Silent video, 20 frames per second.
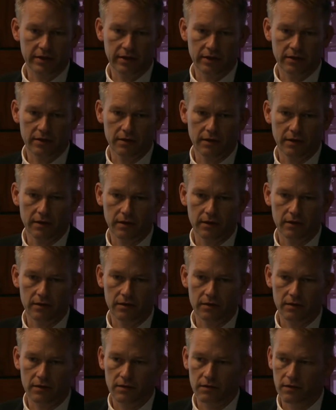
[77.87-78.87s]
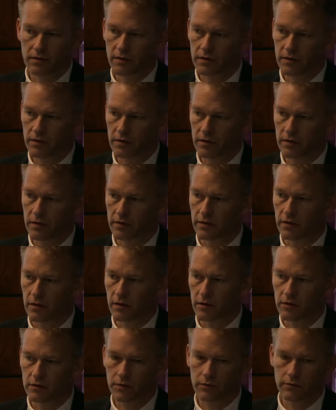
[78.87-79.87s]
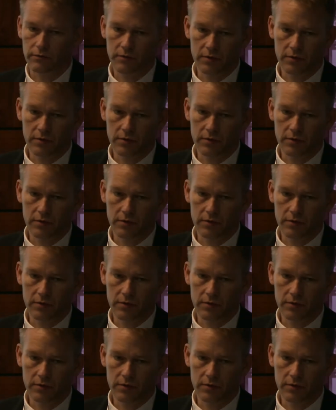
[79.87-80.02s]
and done a lot of